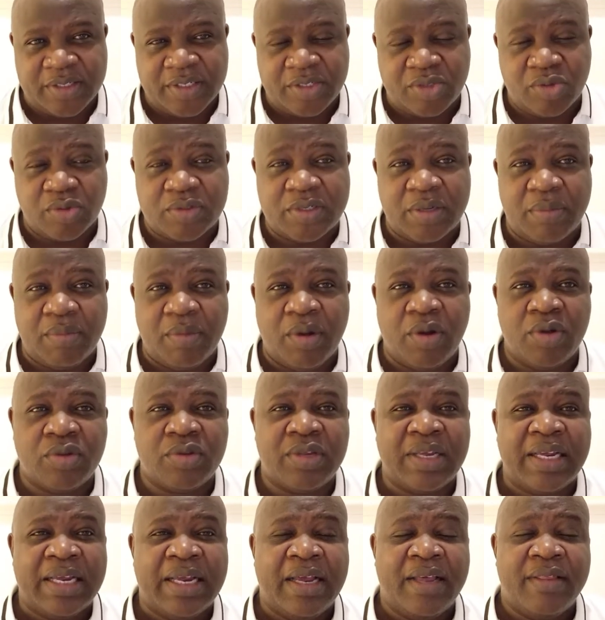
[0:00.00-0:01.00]
He talked about
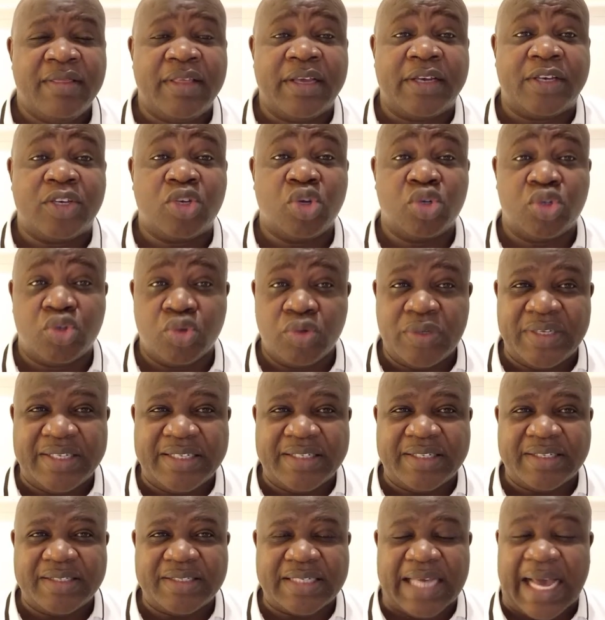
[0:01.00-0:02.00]
the
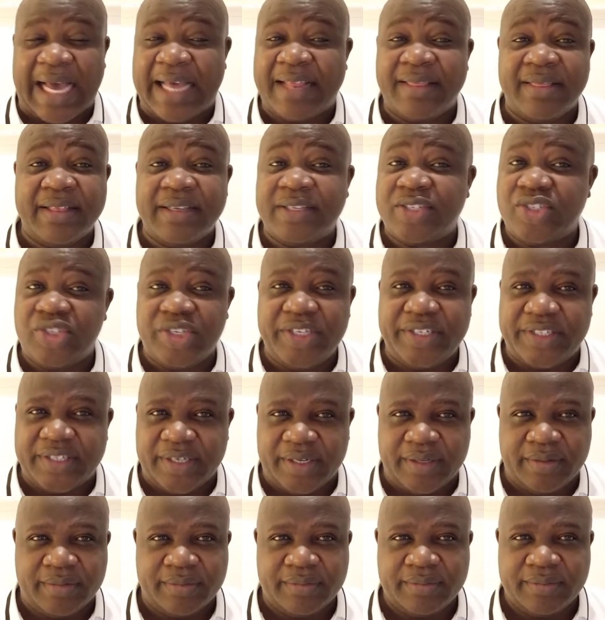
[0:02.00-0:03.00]
tortoise and the cheetah.